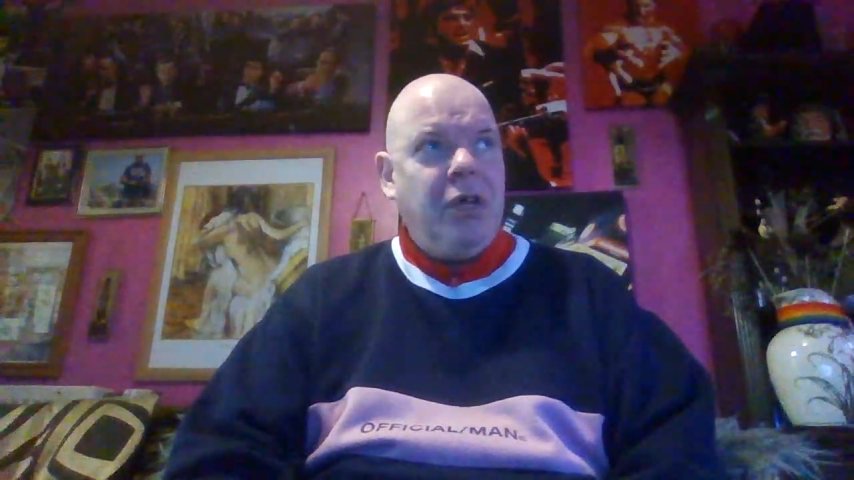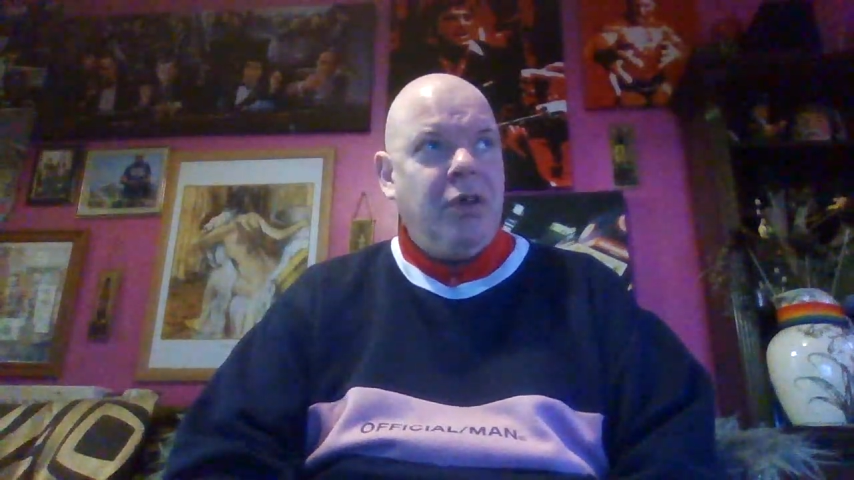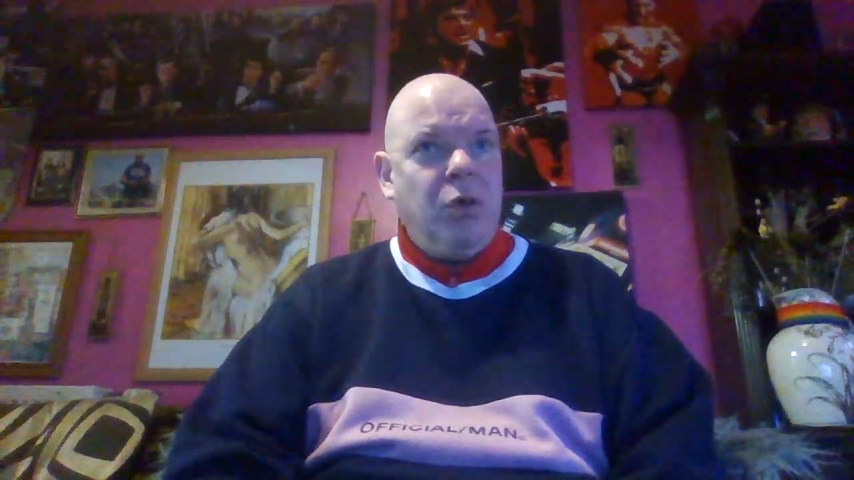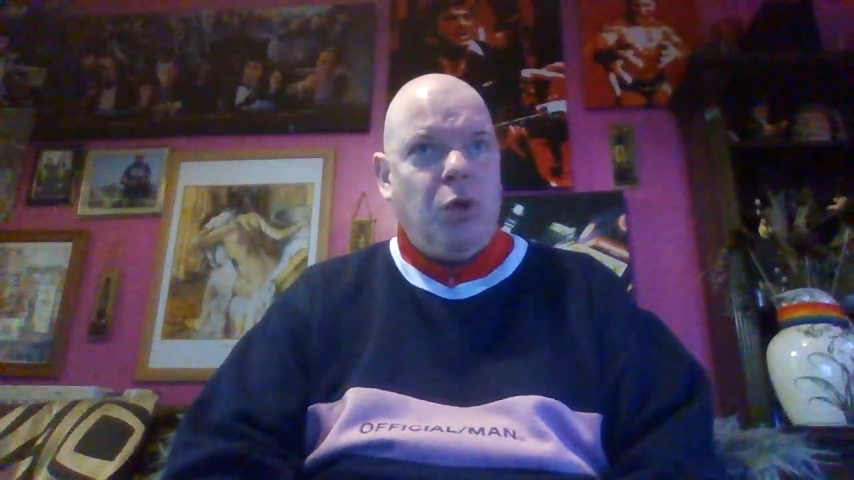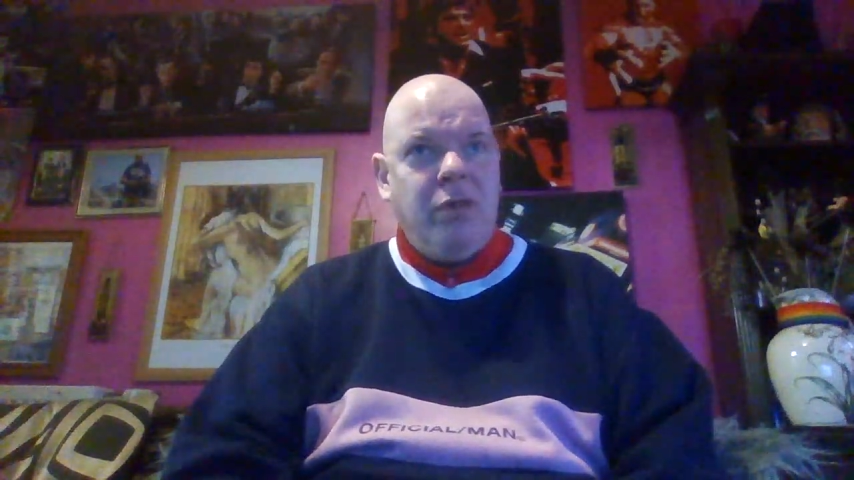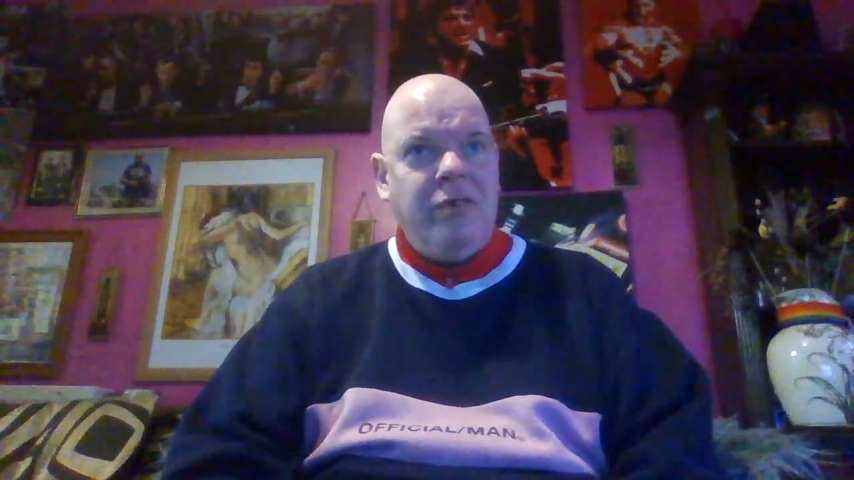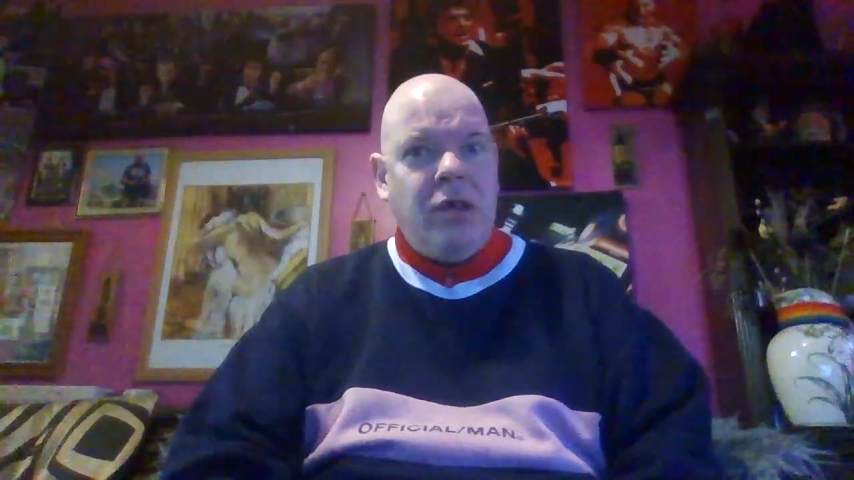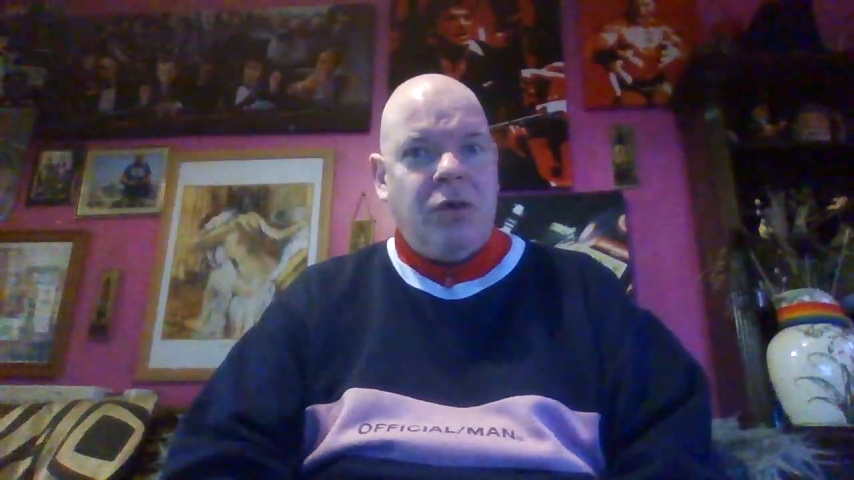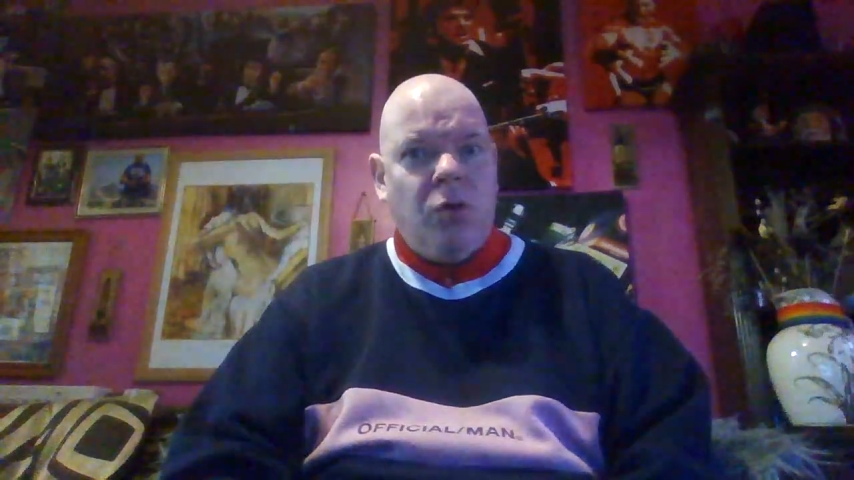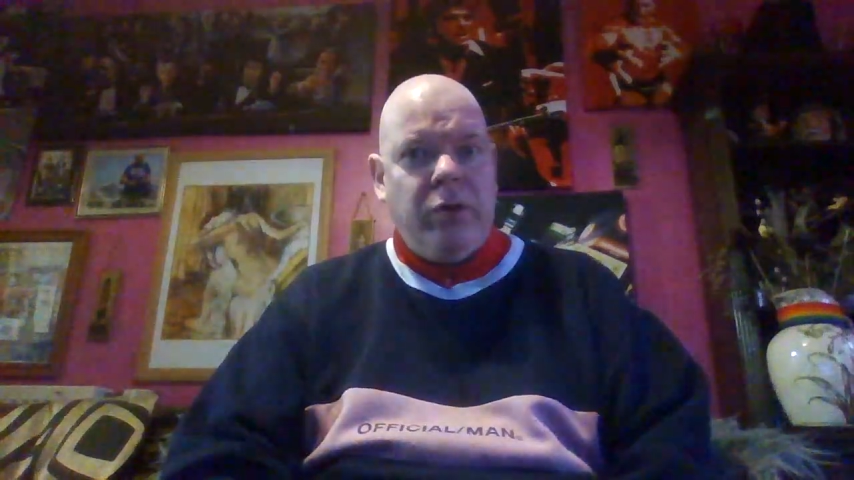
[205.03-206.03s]
another one
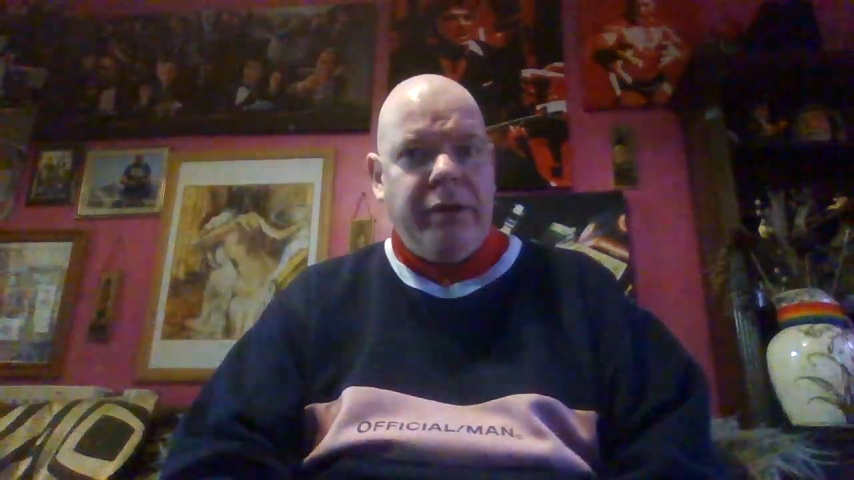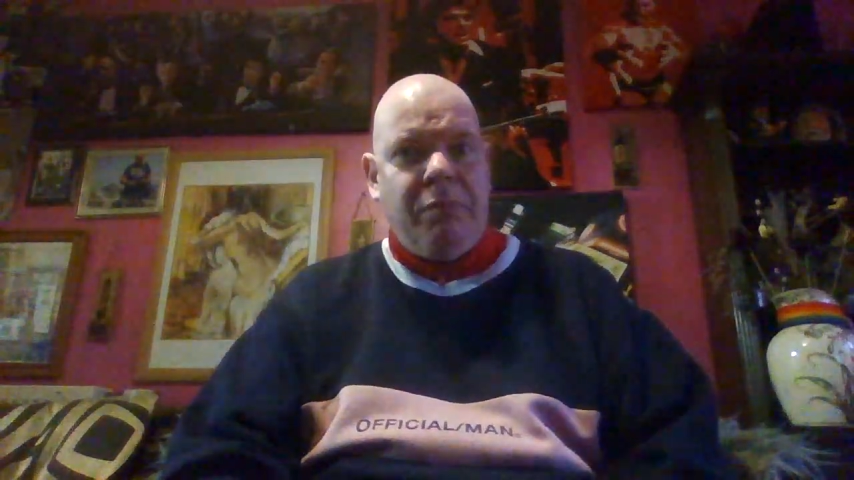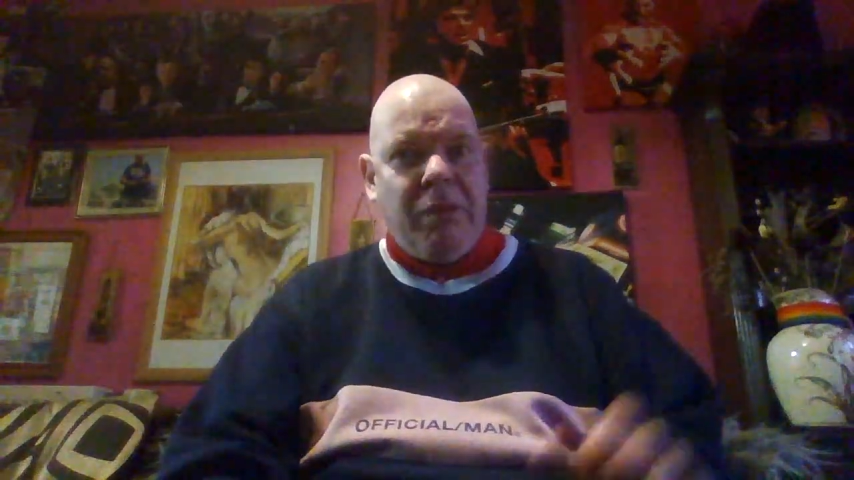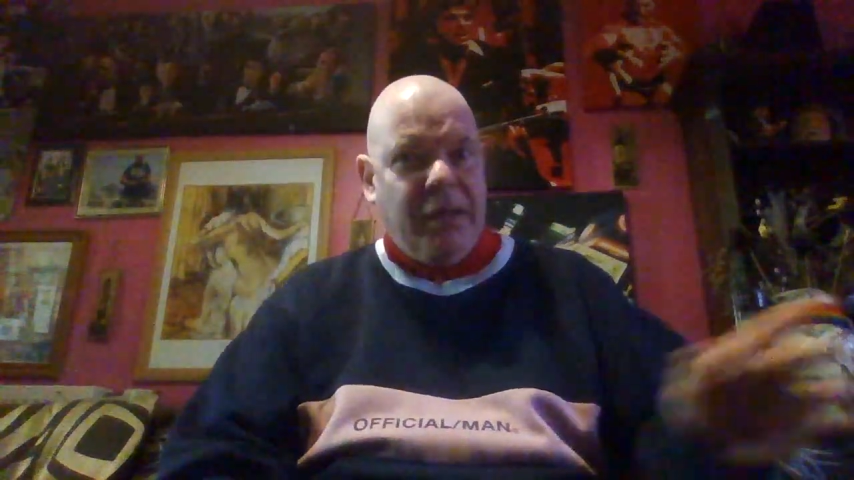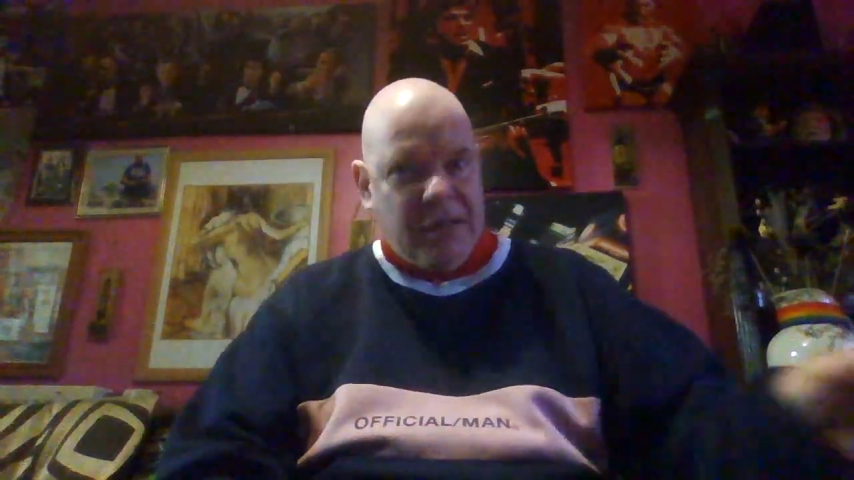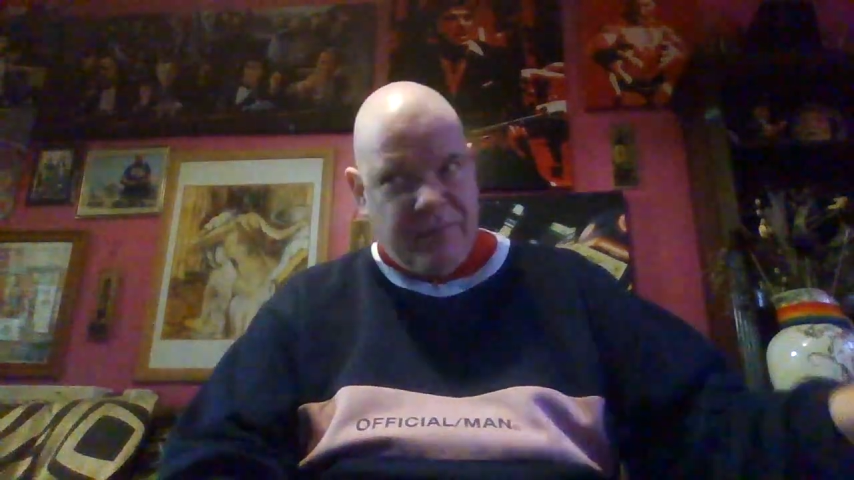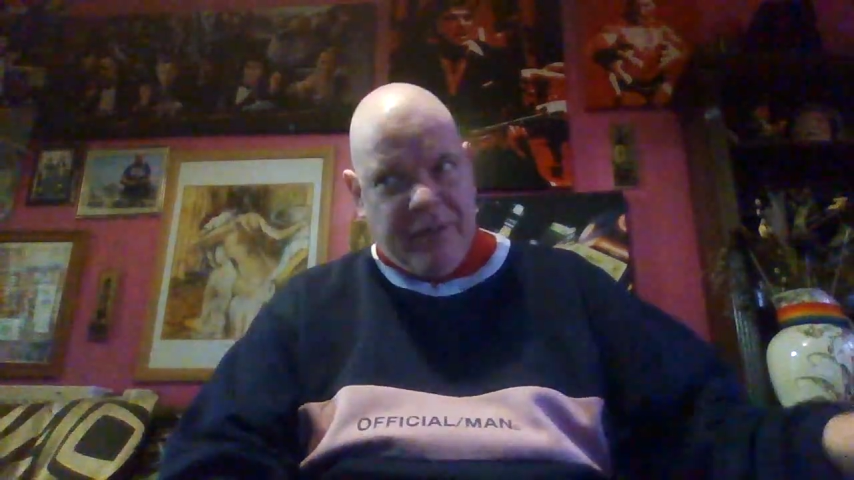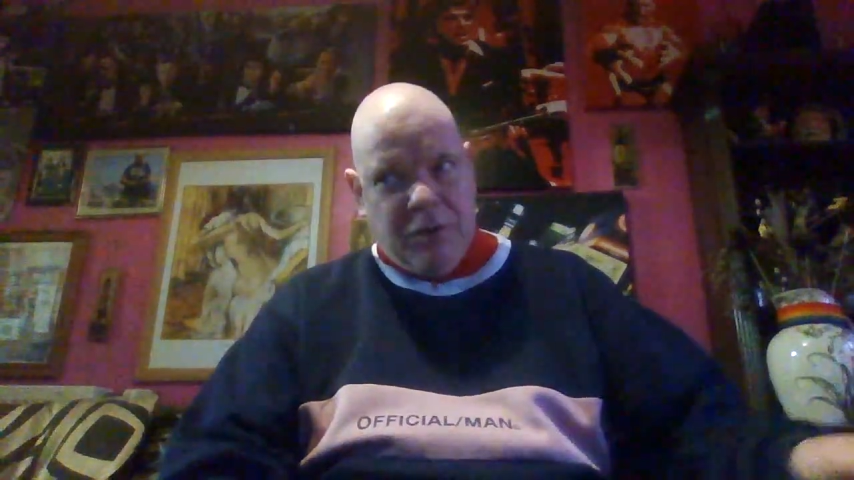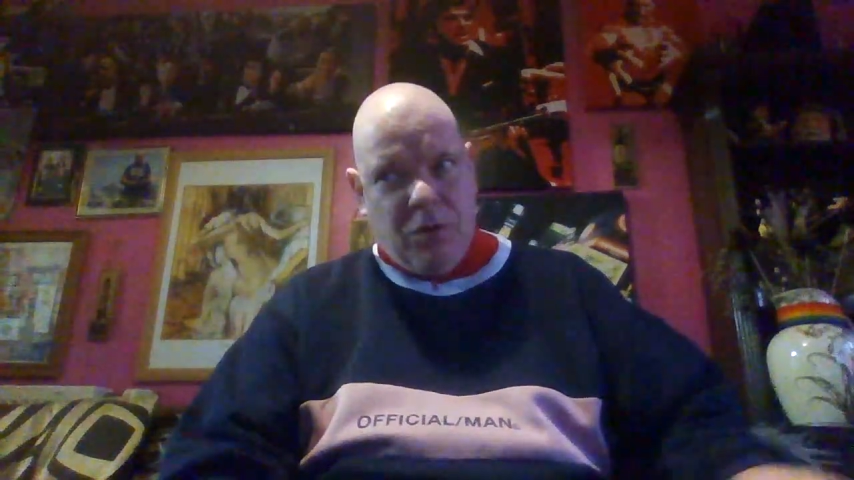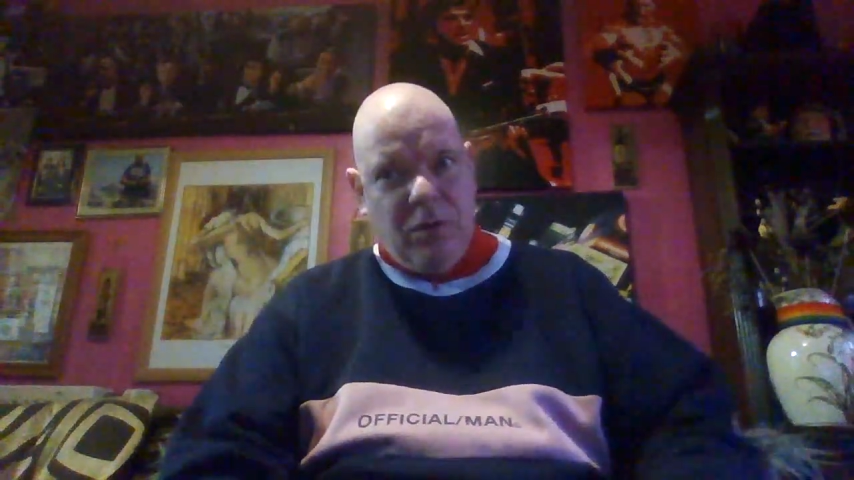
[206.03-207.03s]
later on in my next
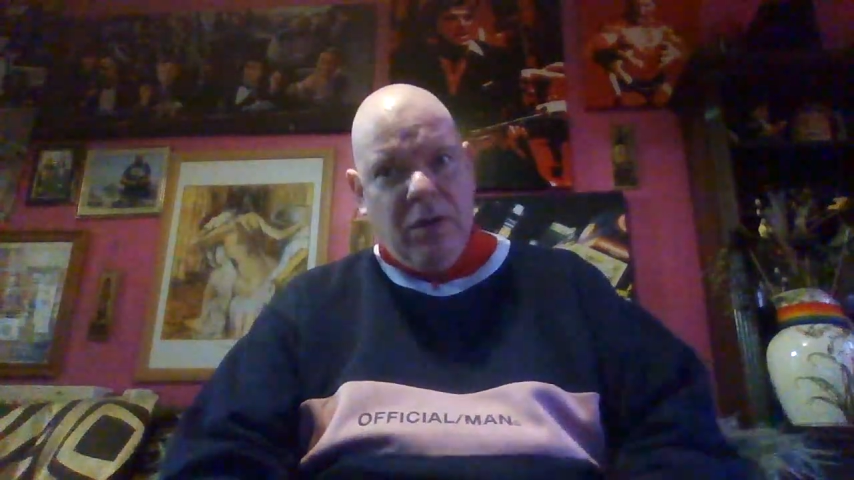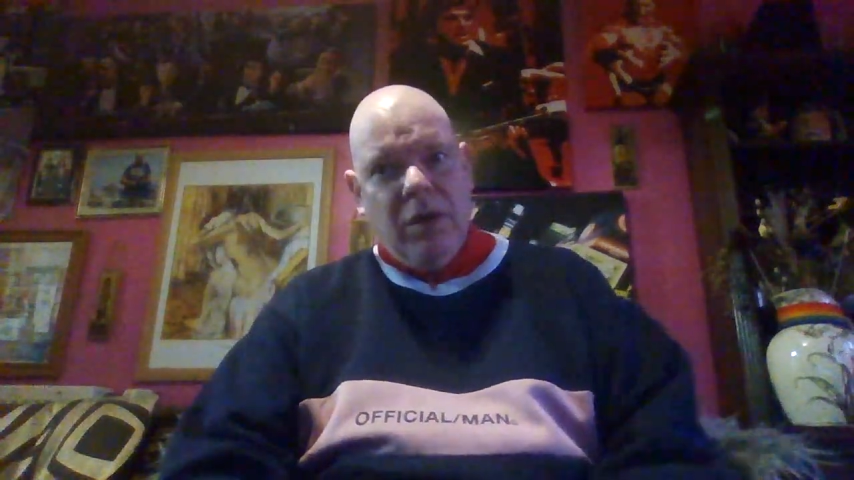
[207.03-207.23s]
video.